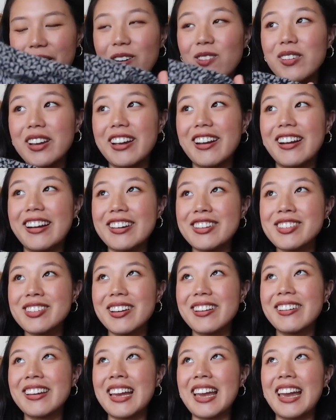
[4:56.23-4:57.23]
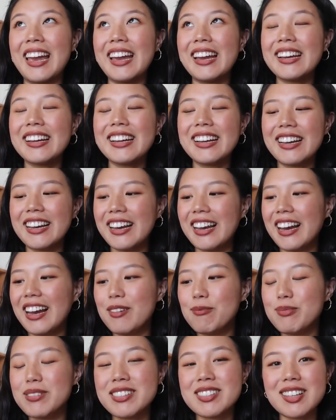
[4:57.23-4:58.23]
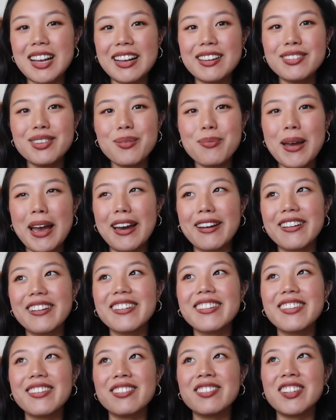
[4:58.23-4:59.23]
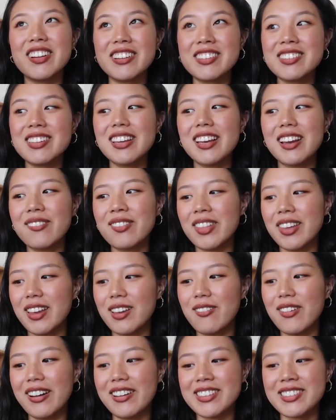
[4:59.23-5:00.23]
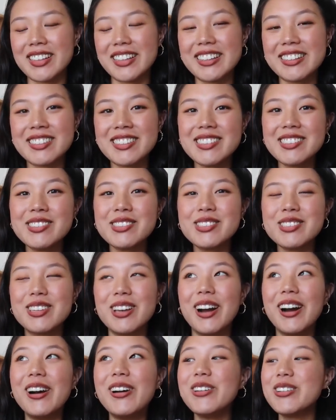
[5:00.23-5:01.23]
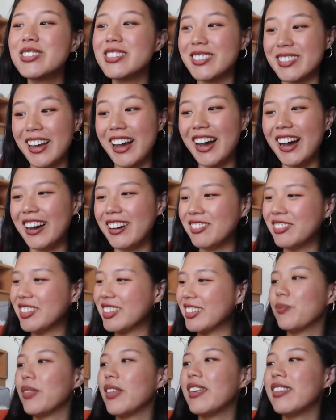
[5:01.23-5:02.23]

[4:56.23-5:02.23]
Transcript: Oh my gosh, okay. Besides the pattern, the first thing I'm thinking about is that this is so soft.